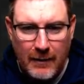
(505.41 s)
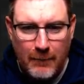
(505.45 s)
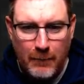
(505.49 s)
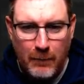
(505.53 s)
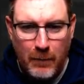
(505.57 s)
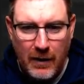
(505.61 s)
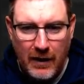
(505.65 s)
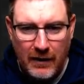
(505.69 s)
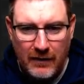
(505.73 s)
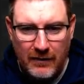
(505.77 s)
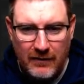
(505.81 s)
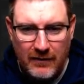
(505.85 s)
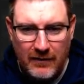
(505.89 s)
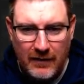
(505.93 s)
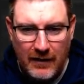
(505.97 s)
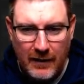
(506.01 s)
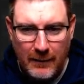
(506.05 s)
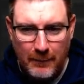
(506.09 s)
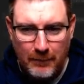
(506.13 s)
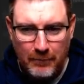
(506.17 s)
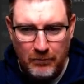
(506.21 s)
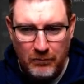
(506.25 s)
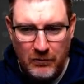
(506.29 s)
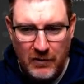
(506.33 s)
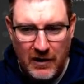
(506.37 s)
But
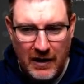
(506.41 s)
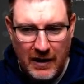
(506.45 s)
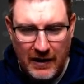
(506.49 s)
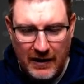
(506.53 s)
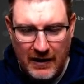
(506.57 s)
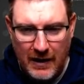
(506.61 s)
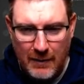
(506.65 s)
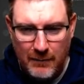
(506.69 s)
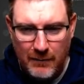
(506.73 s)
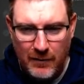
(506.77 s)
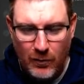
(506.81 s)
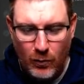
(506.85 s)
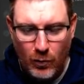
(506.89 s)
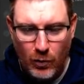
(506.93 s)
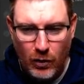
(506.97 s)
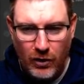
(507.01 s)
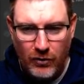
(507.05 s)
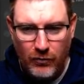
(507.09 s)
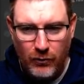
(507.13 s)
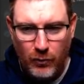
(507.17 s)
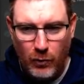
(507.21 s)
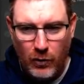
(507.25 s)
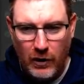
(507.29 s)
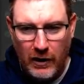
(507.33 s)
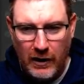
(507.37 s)
yeah, it can be
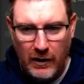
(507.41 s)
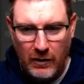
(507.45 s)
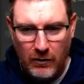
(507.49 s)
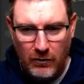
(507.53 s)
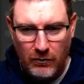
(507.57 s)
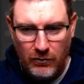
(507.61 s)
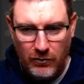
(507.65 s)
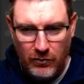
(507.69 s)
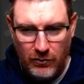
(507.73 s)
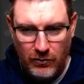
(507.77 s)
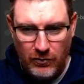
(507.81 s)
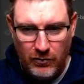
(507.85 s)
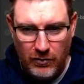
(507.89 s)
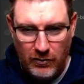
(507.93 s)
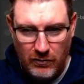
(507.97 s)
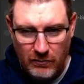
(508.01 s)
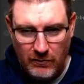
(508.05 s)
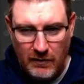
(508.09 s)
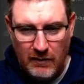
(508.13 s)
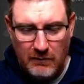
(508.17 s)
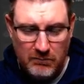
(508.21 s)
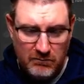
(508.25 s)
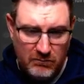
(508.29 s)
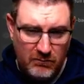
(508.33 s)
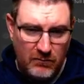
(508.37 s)
worthwhile,
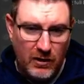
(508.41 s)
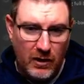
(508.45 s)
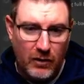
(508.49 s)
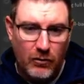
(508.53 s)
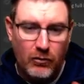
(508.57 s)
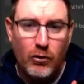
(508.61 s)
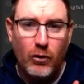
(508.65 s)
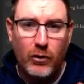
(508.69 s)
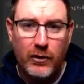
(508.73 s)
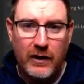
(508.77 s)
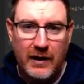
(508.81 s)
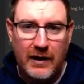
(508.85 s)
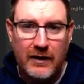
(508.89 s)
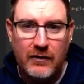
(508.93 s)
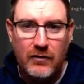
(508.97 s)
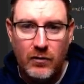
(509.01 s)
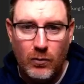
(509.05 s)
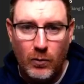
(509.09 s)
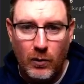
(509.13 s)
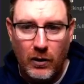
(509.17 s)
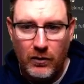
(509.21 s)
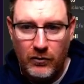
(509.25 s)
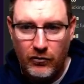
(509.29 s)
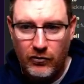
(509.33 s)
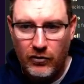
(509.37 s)
looking into
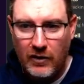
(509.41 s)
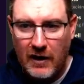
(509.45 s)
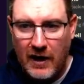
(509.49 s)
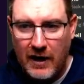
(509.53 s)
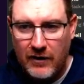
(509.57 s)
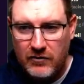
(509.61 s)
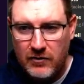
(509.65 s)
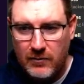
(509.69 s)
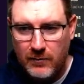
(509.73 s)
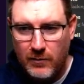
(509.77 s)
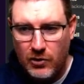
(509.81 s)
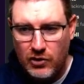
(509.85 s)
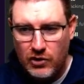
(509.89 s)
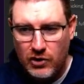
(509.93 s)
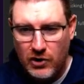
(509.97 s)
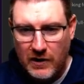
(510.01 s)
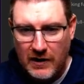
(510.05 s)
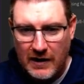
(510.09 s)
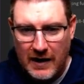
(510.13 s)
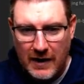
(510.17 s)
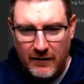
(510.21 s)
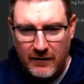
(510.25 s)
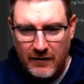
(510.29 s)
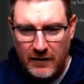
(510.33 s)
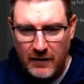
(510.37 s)
what sort of attributes you can
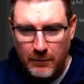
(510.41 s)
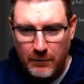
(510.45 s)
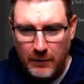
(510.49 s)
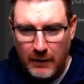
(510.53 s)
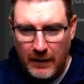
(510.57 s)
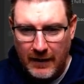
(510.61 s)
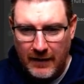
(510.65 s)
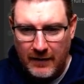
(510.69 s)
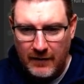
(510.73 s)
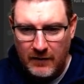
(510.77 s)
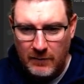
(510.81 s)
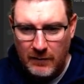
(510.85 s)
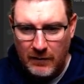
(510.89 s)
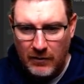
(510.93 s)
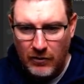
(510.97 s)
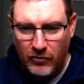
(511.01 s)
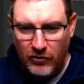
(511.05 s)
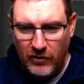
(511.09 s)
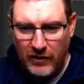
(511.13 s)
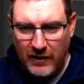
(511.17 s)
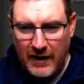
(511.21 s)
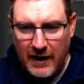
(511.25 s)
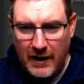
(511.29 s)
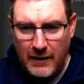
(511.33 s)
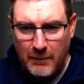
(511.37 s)
add to your players,
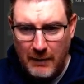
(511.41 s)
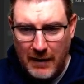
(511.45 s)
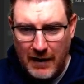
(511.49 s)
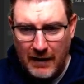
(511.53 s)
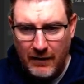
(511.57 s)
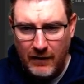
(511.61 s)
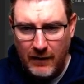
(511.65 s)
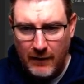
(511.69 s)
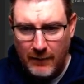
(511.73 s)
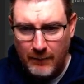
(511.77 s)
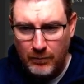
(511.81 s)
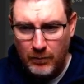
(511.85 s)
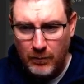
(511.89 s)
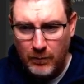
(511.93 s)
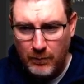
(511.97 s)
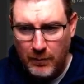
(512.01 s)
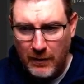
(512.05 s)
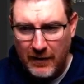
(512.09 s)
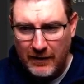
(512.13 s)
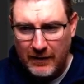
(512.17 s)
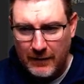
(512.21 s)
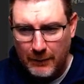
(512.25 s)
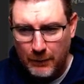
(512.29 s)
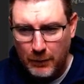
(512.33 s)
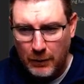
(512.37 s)
because it can make them
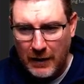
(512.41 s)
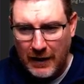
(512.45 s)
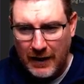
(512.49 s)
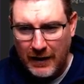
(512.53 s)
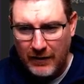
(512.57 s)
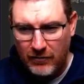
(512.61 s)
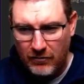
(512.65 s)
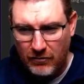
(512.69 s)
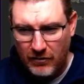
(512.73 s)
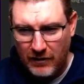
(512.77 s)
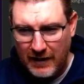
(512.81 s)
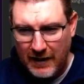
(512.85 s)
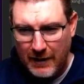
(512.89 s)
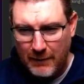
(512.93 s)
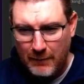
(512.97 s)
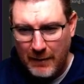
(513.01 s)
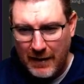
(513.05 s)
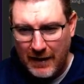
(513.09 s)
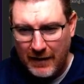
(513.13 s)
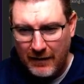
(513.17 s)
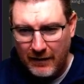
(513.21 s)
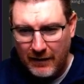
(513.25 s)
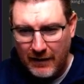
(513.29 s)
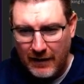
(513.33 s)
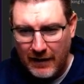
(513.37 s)
better players, and it can
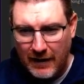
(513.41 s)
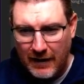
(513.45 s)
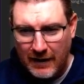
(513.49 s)
make